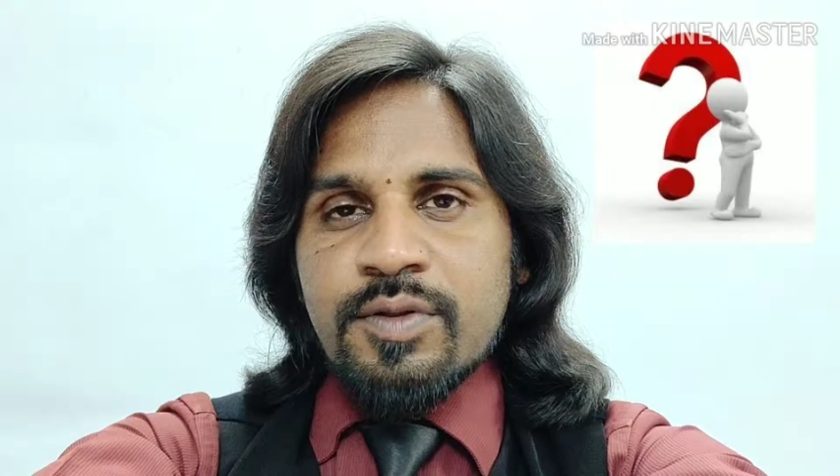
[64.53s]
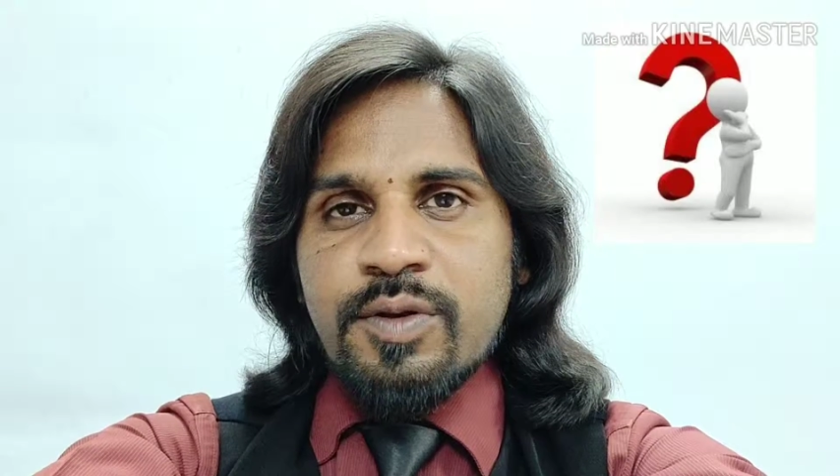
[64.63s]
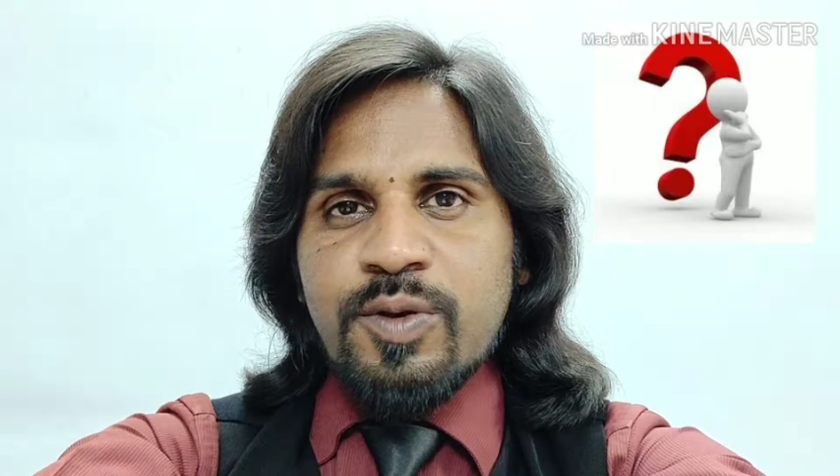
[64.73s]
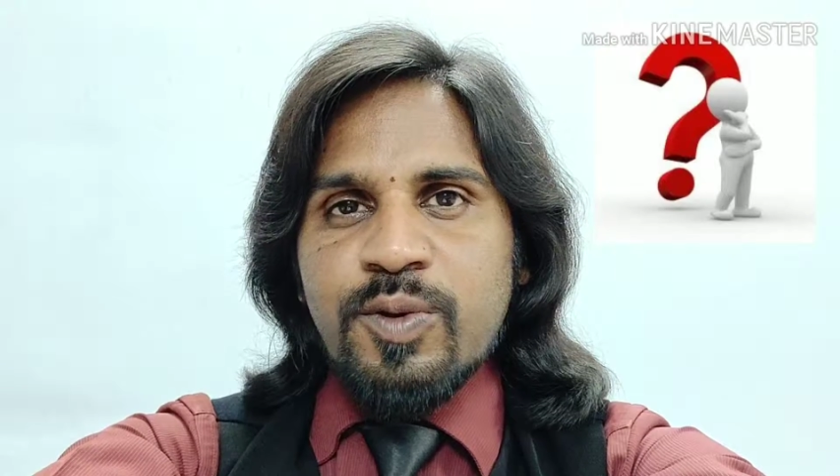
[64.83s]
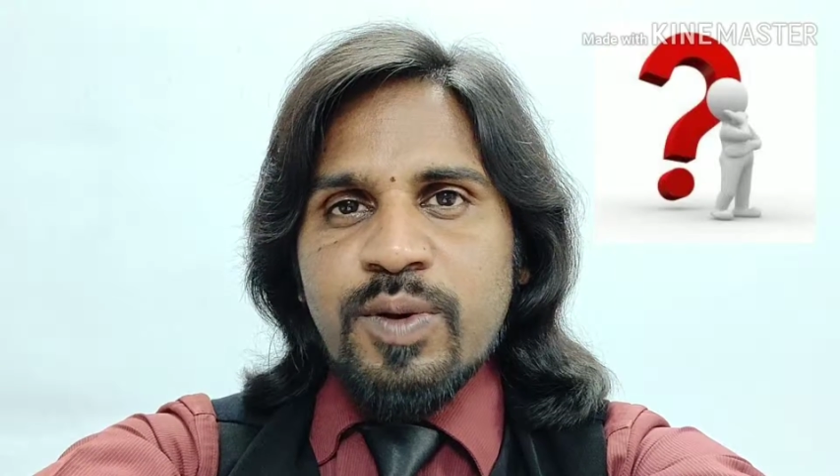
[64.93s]
So
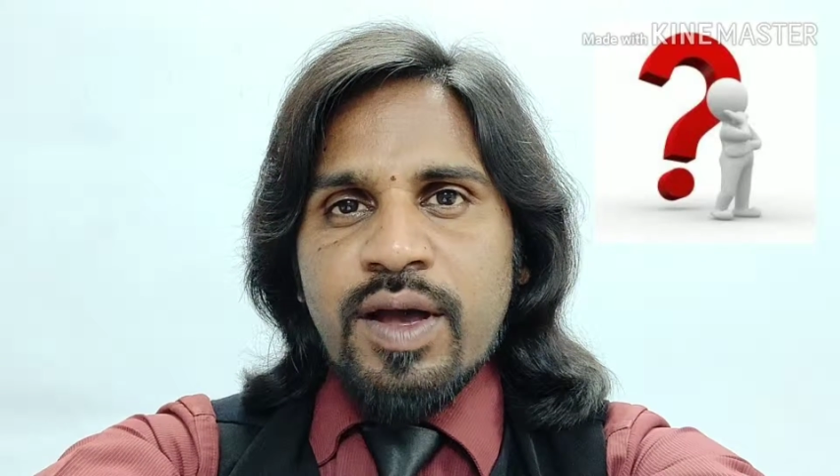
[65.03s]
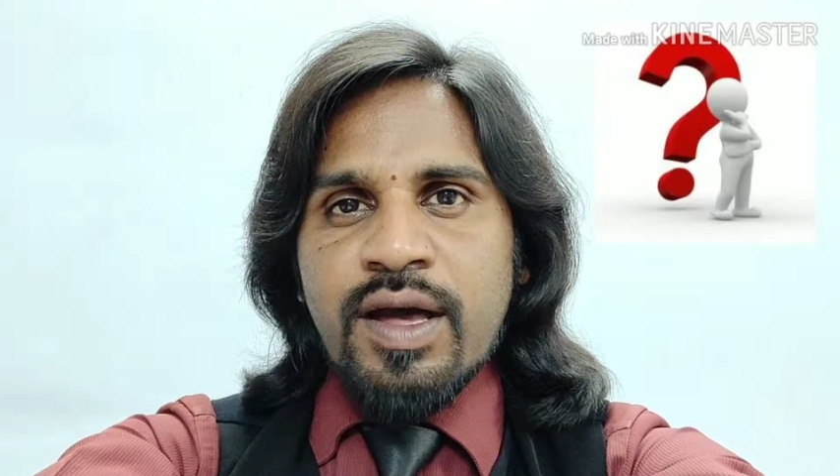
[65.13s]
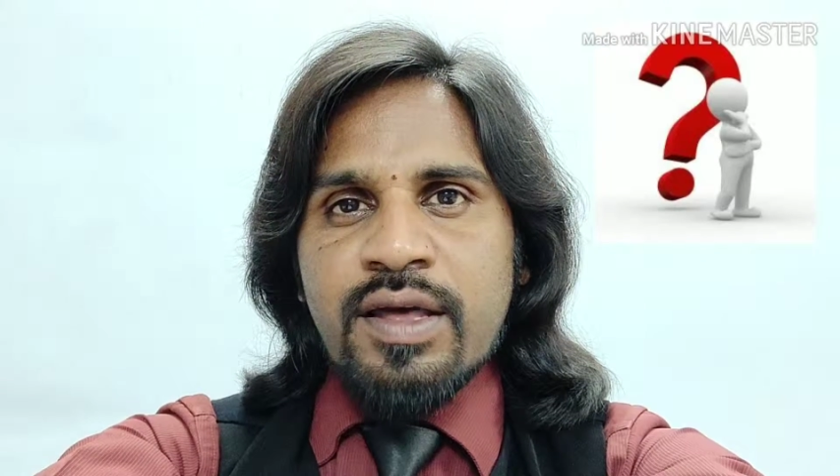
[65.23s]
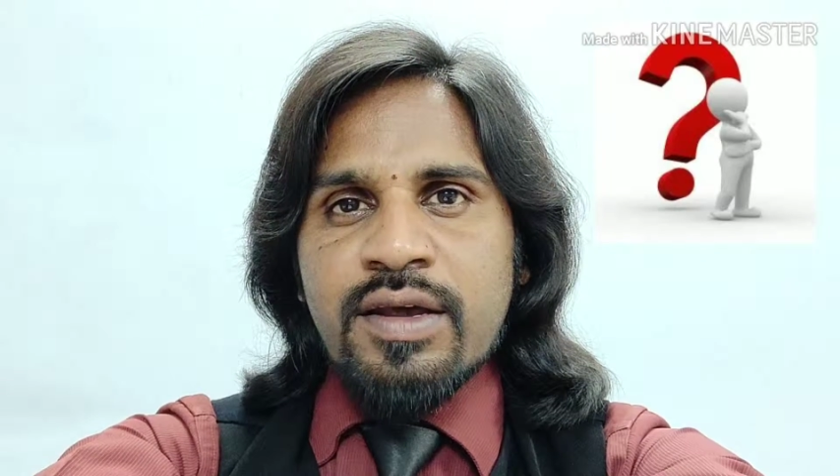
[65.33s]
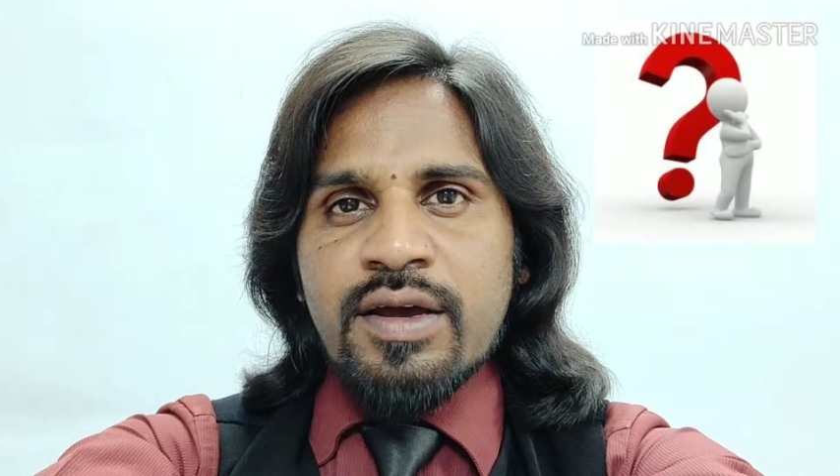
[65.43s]
you
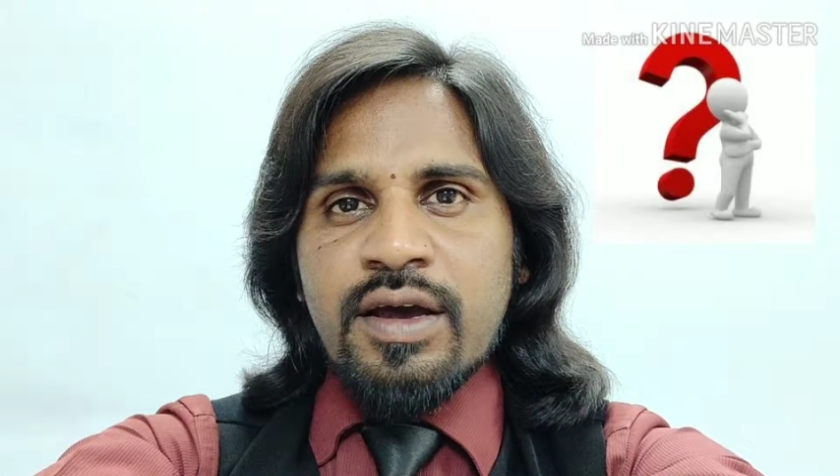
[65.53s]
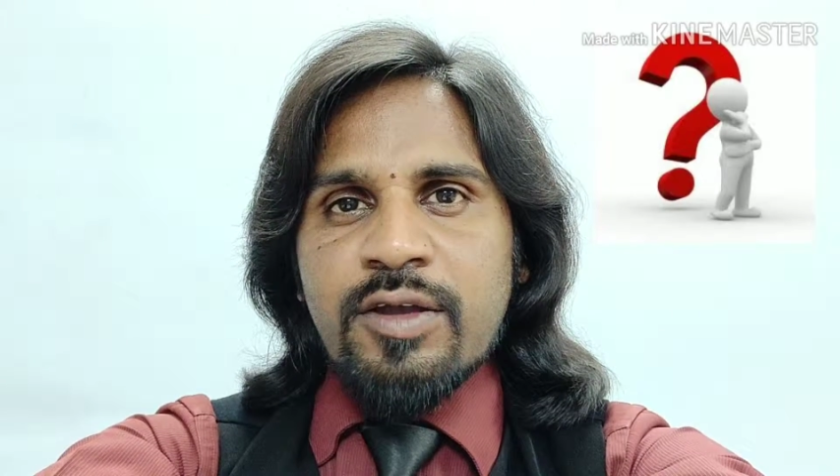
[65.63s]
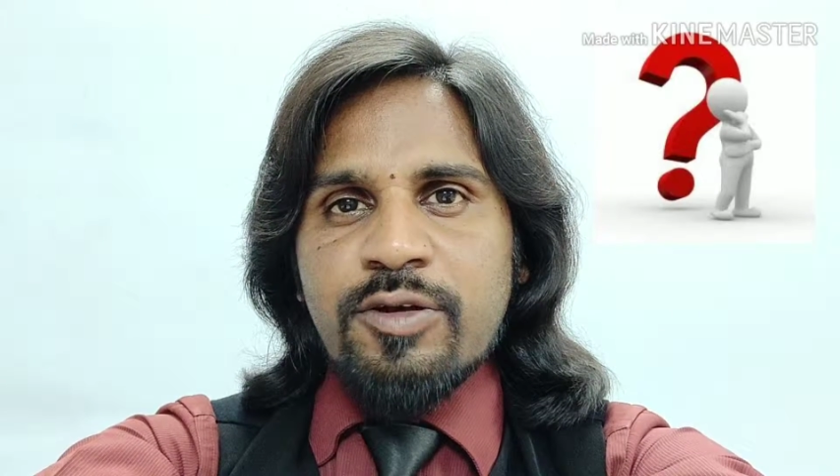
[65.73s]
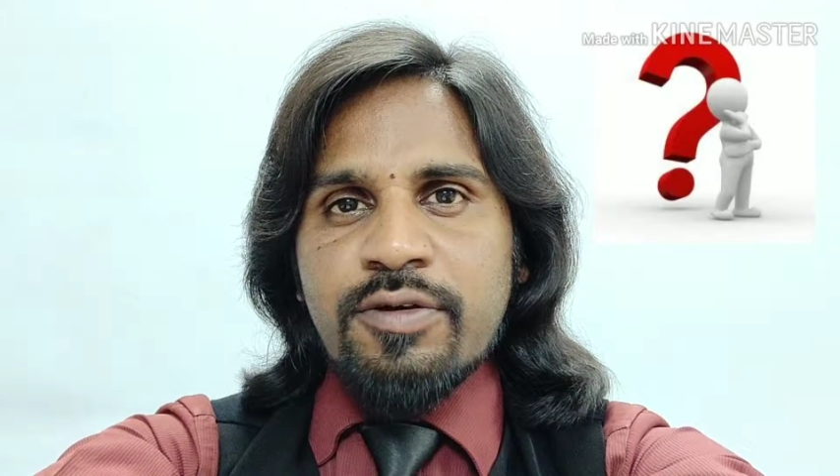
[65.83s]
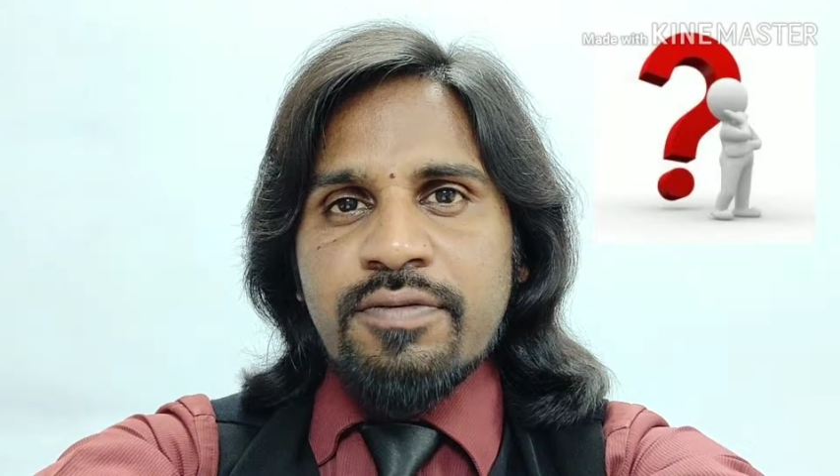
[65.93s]
had a
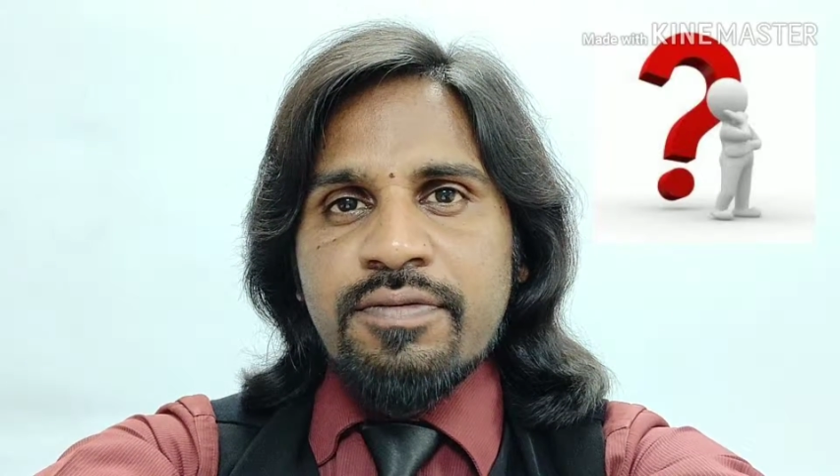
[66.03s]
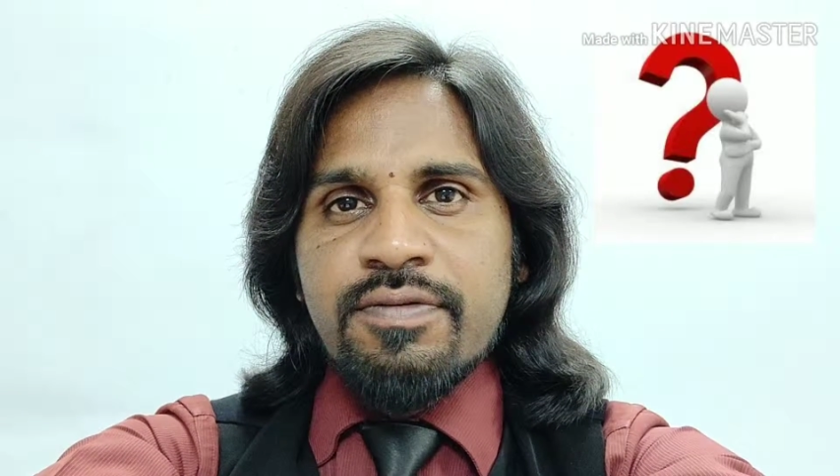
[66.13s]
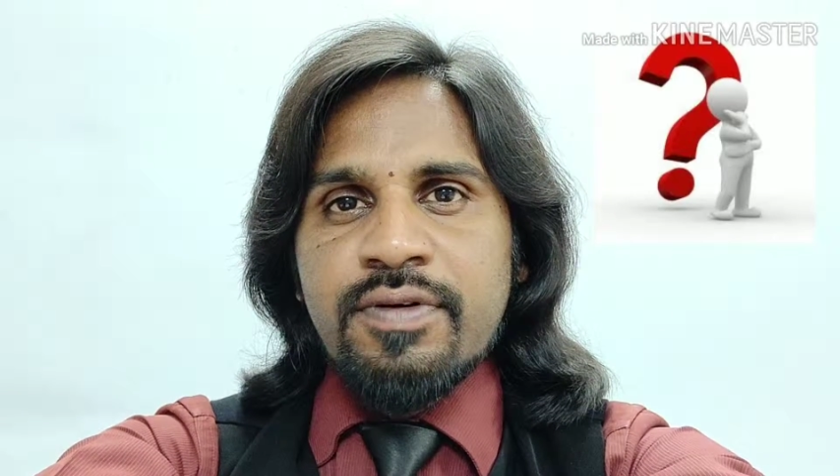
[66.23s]
kind of